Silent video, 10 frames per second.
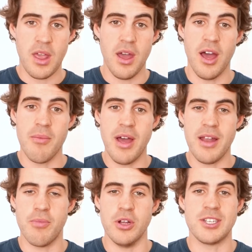
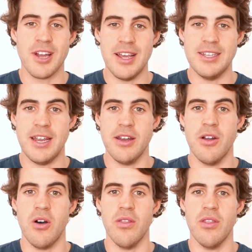and put studies
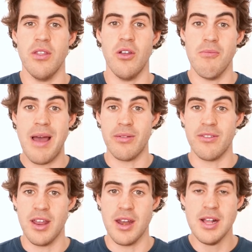in on the
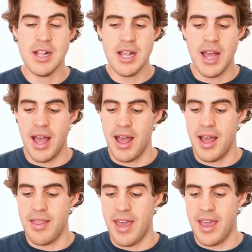mountain.
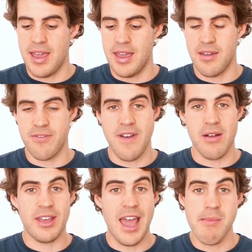They have
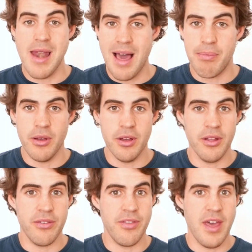found Cape
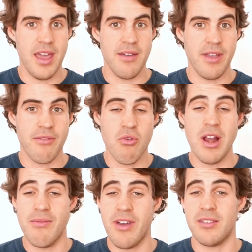leopards. They've
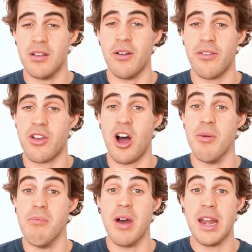really invested a lot of
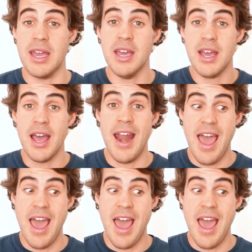time and money and